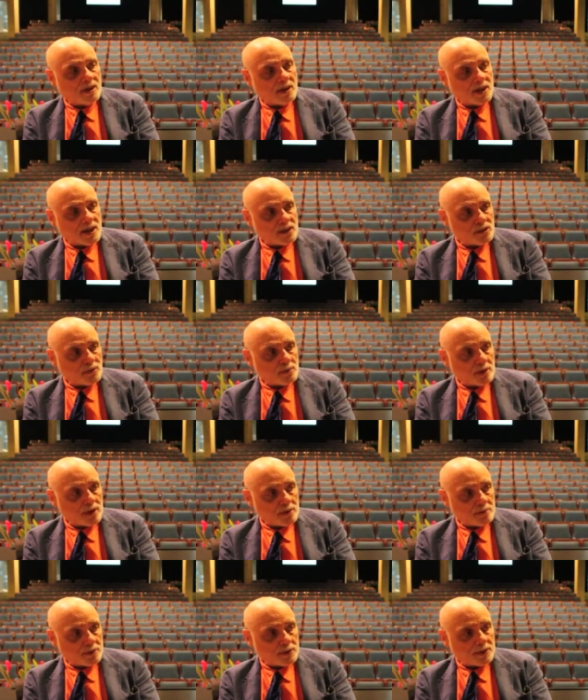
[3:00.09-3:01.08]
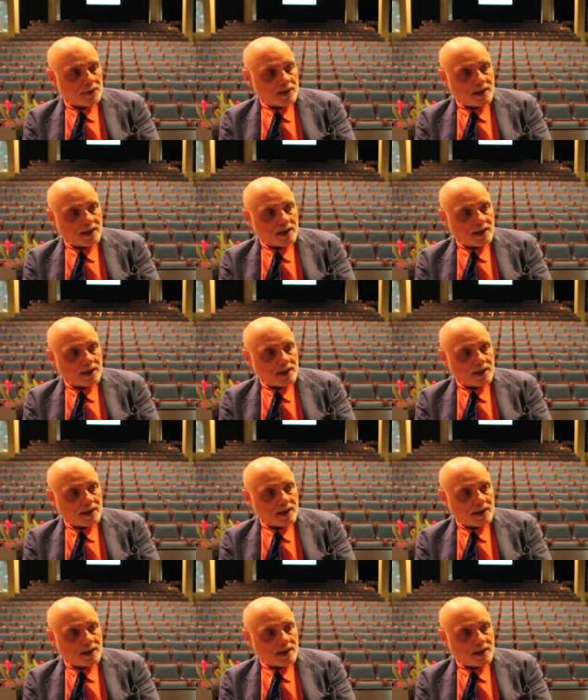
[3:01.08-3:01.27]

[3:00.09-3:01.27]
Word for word: It has to be able to